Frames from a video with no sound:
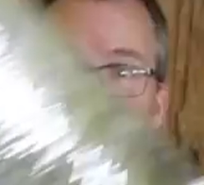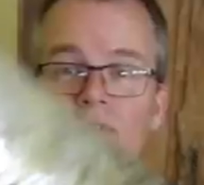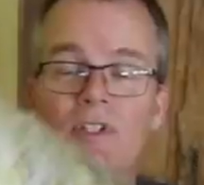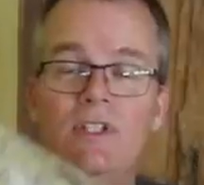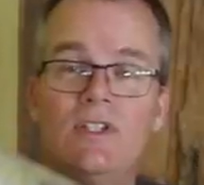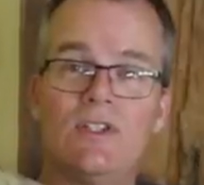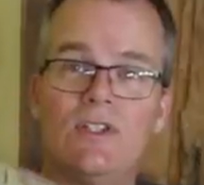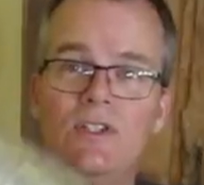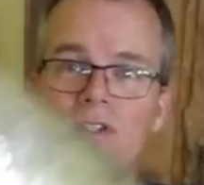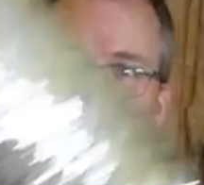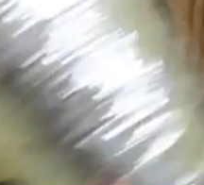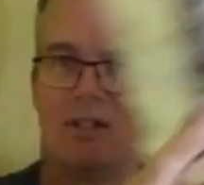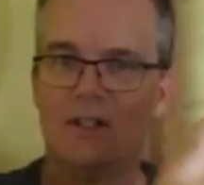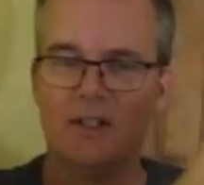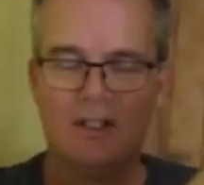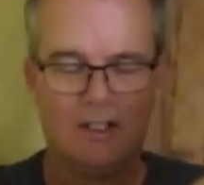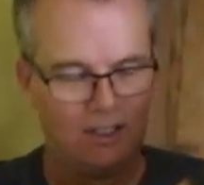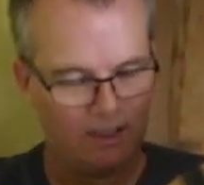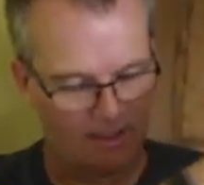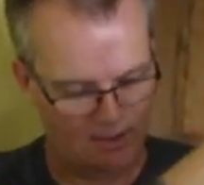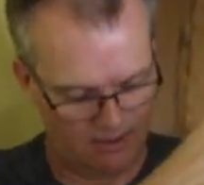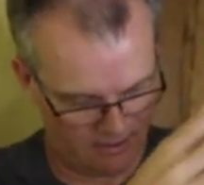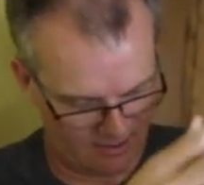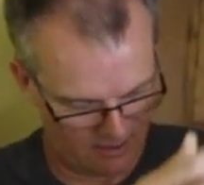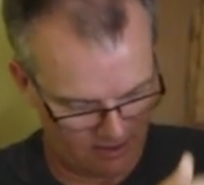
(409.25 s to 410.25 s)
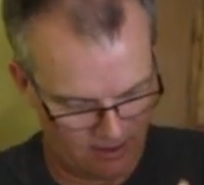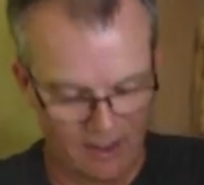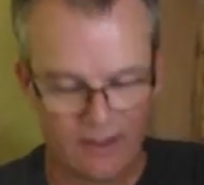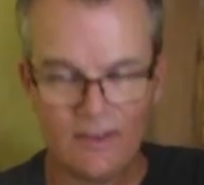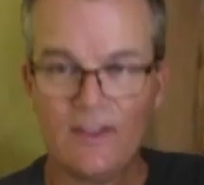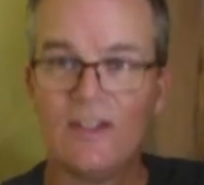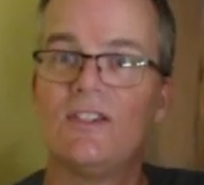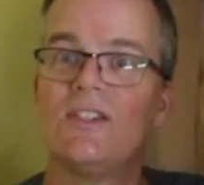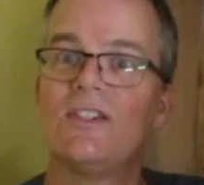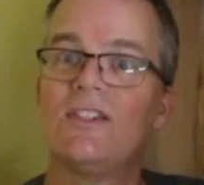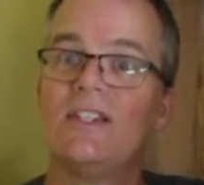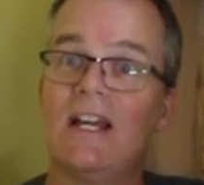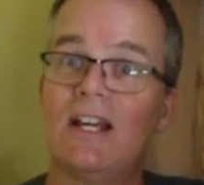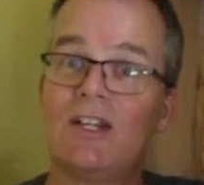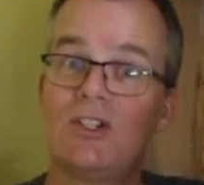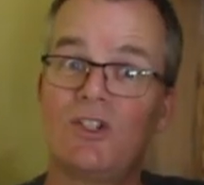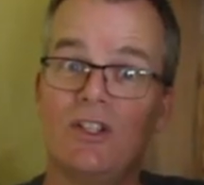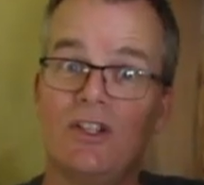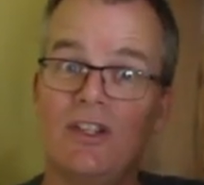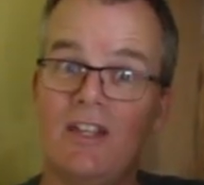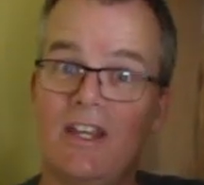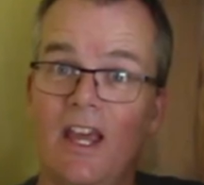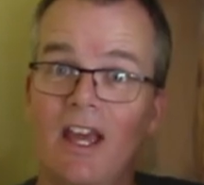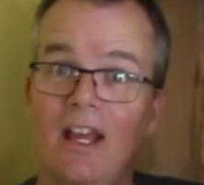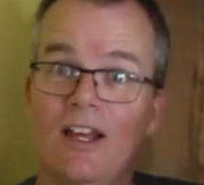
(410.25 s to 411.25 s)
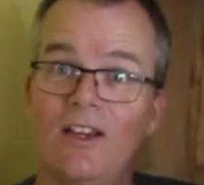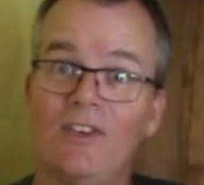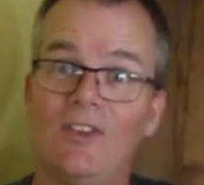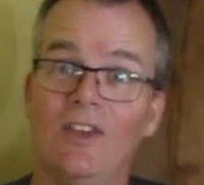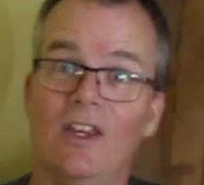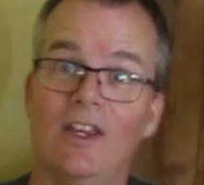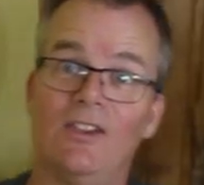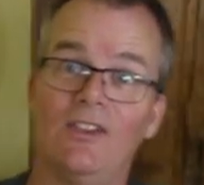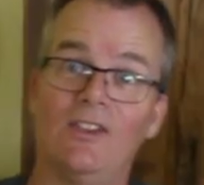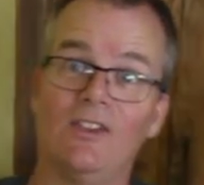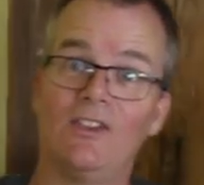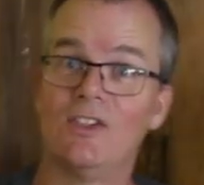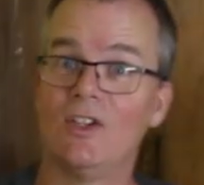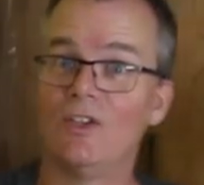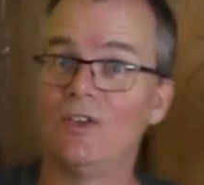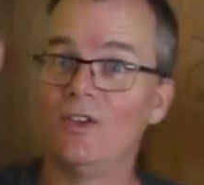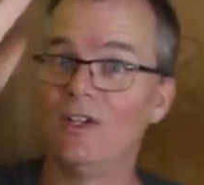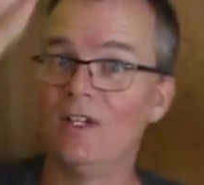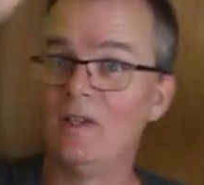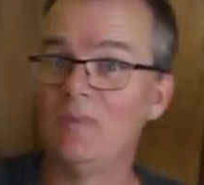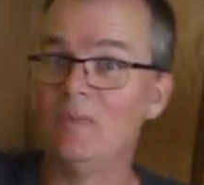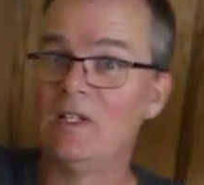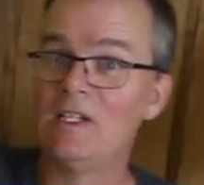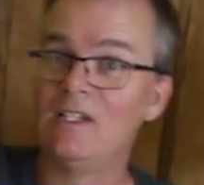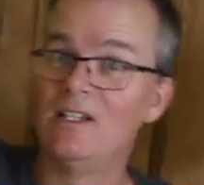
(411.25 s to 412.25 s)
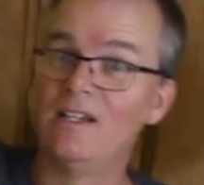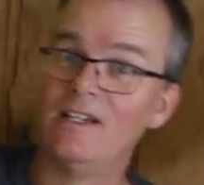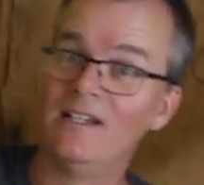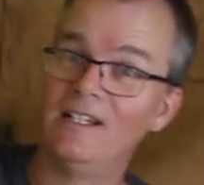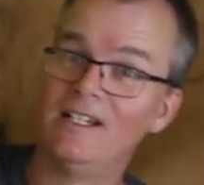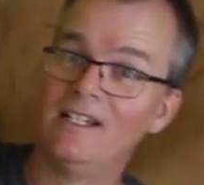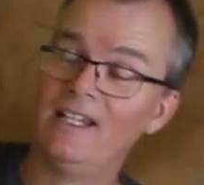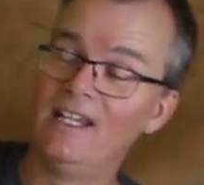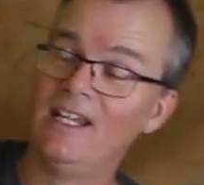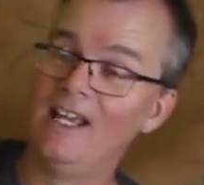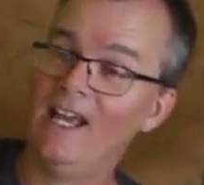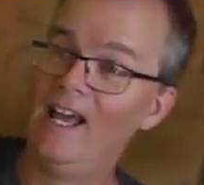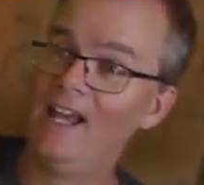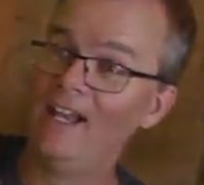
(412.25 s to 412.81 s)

This is actually the excess. It's already been done in the